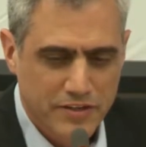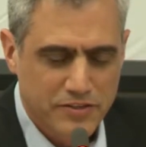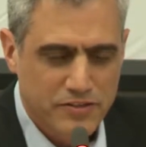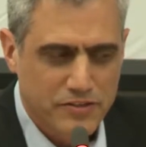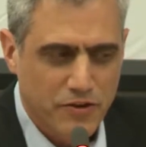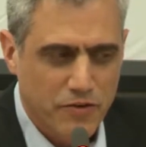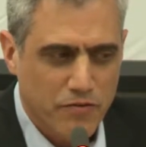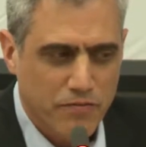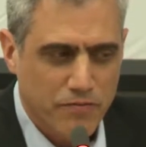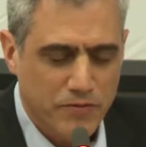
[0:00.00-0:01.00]

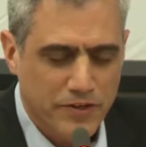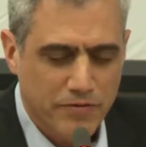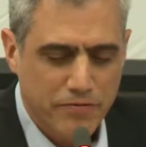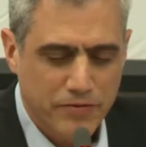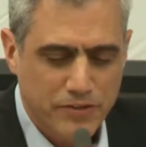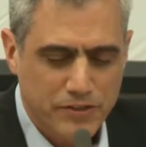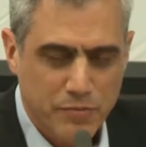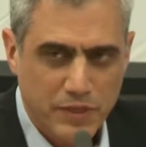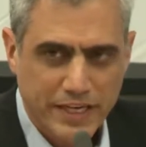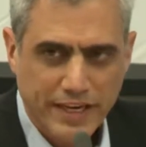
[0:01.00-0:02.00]
So for the first
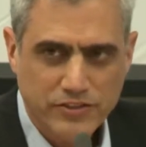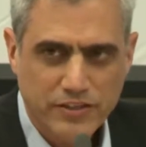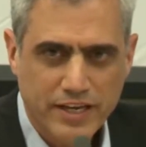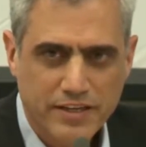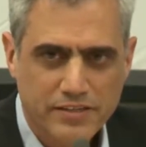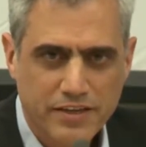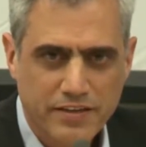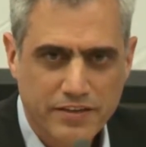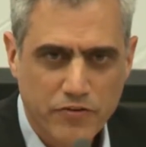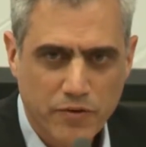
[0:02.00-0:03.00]
application as a
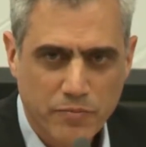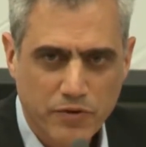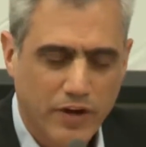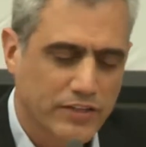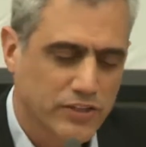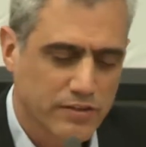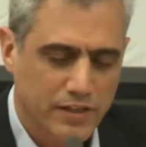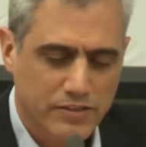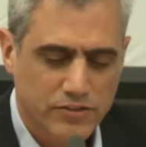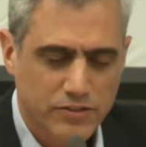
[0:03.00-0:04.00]
therapy, actually,
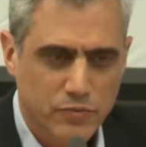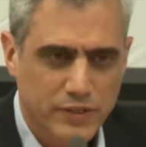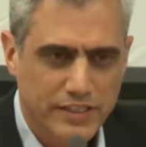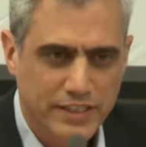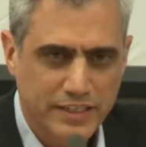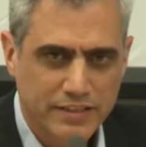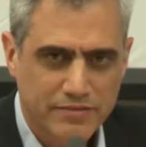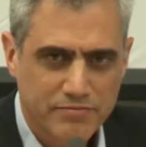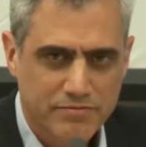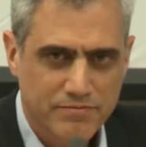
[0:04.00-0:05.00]
let's start with
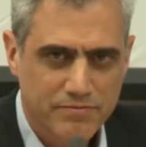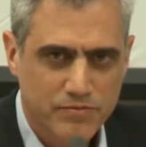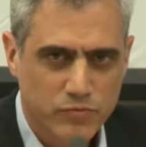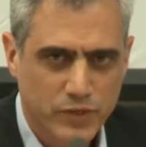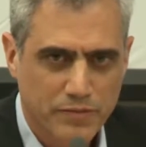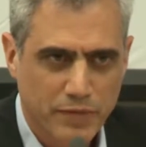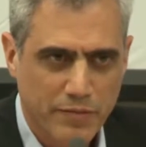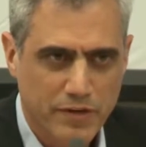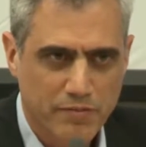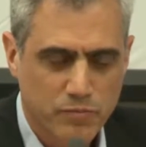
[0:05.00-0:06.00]

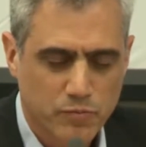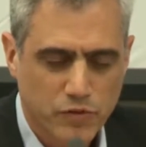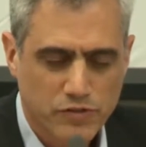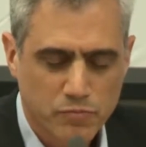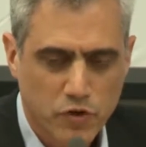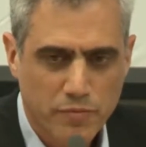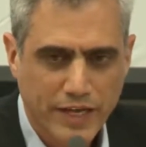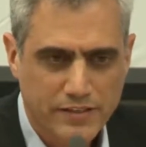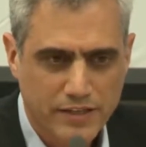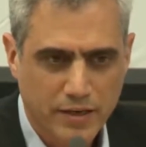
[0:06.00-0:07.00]
maybe more
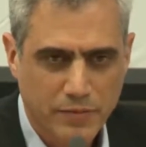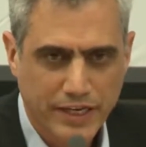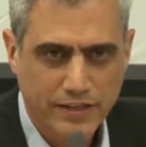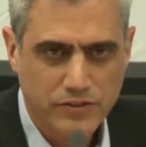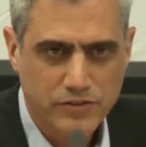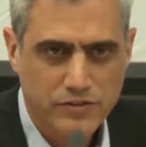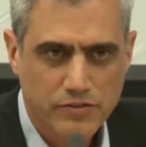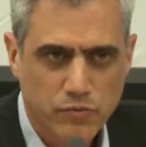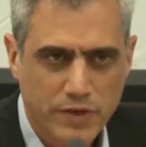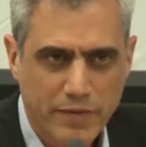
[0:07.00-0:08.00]
basic applications.
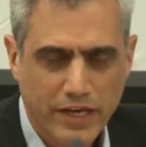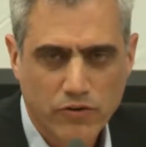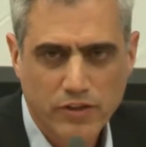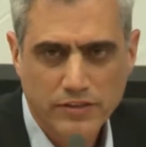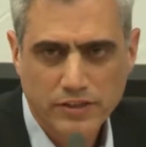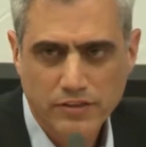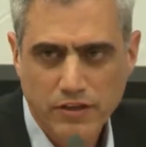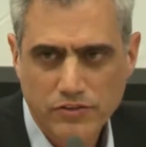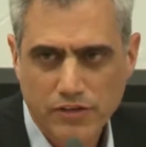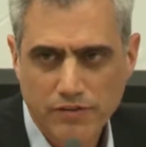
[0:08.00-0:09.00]
We make all our
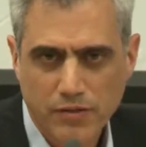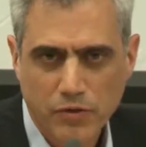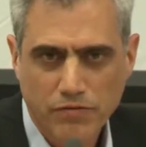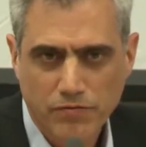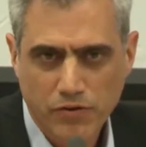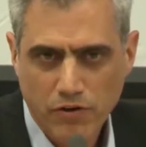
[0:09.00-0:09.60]
technology available for